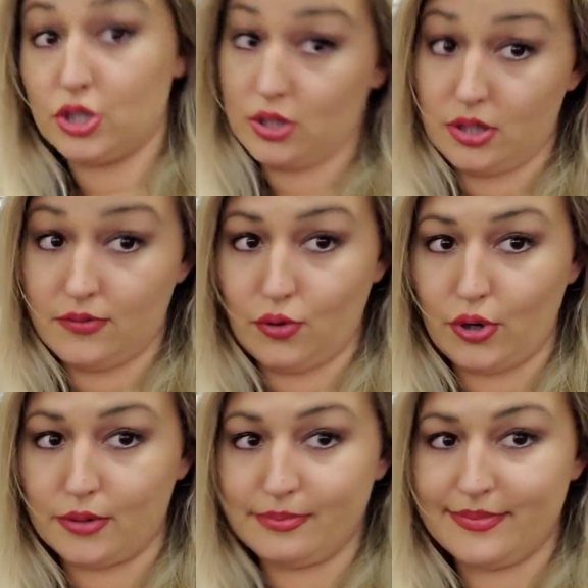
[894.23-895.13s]

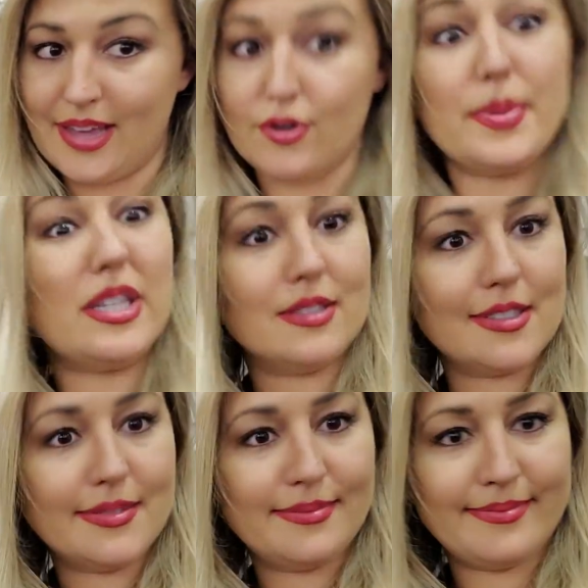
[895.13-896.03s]
GT4 ever
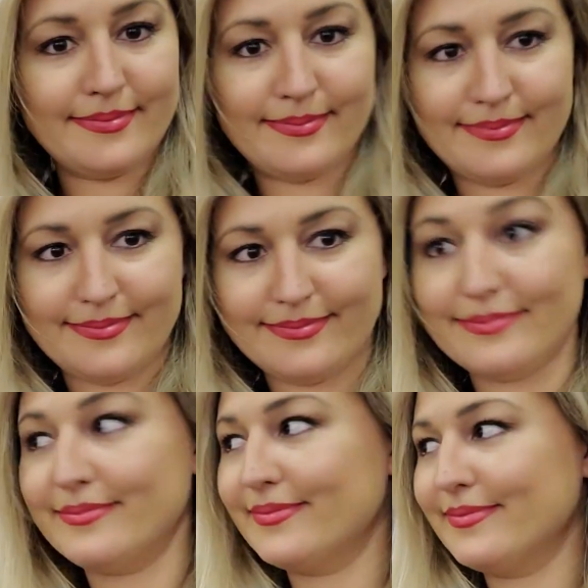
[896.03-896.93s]
built.
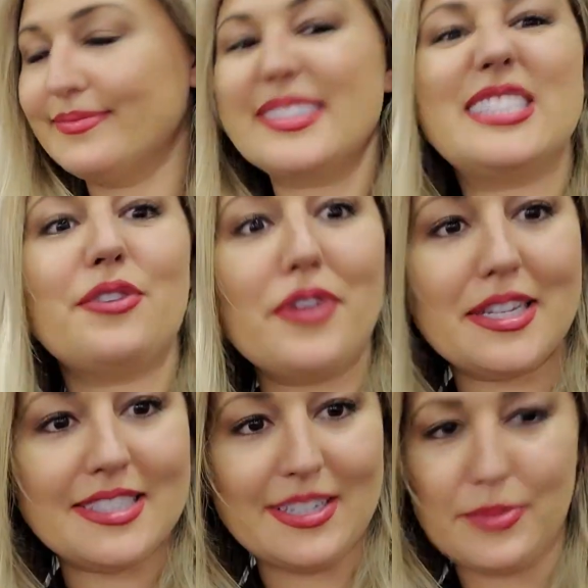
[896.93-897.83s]
So fancy.